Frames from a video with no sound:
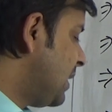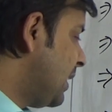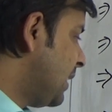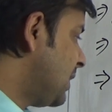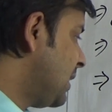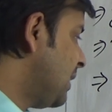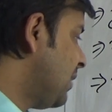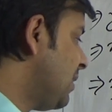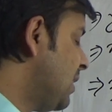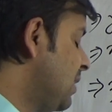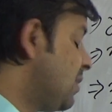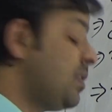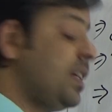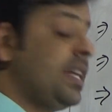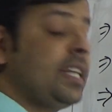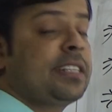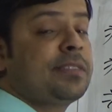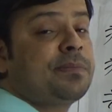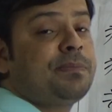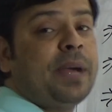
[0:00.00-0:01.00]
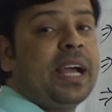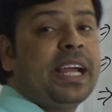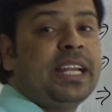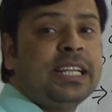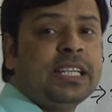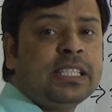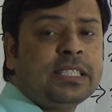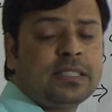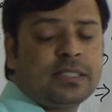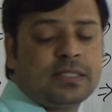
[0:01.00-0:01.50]
x equal to x
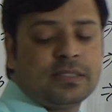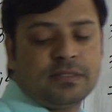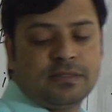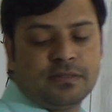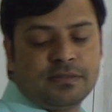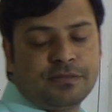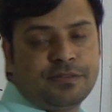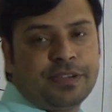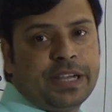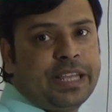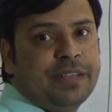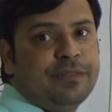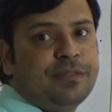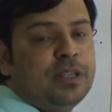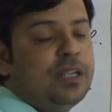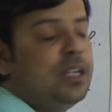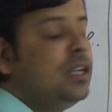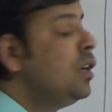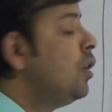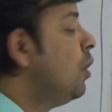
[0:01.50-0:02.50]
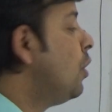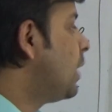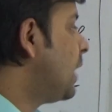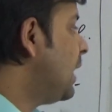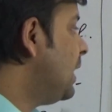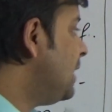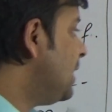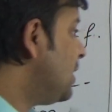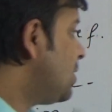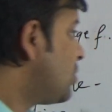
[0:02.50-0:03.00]
minus 5.
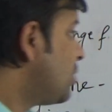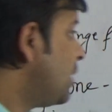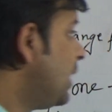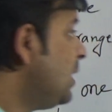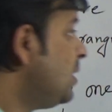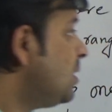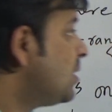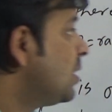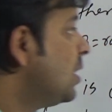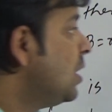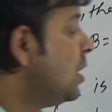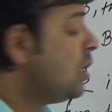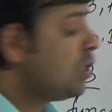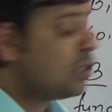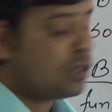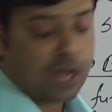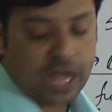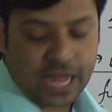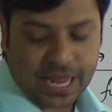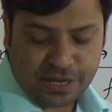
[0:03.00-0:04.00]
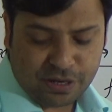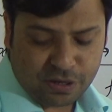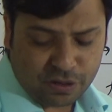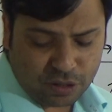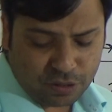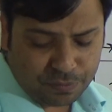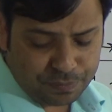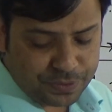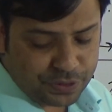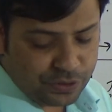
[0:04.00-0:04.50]
Okay, dear students, so I
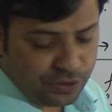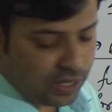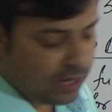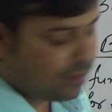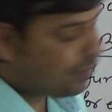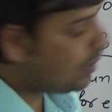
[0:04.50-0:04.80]
hope you have